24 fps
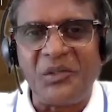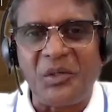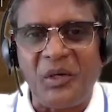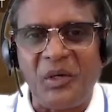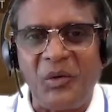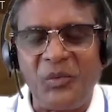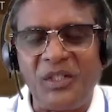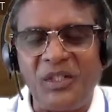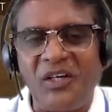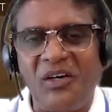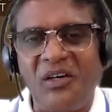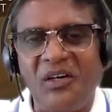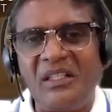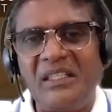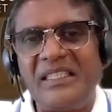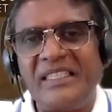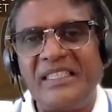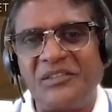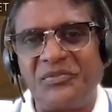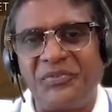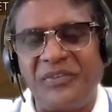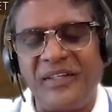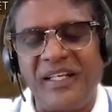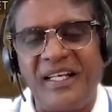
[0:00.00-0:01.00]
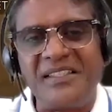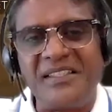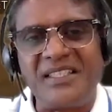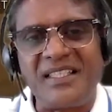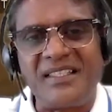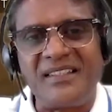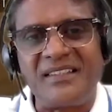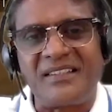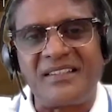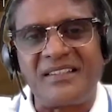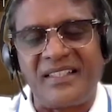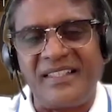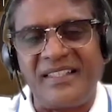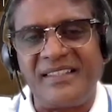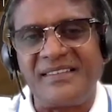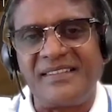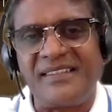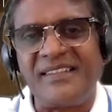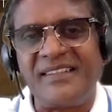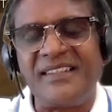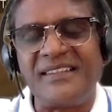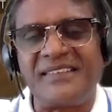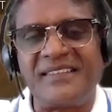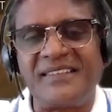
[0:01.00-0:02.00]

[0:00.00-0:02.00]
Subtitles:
Okay, with all this financial stress in the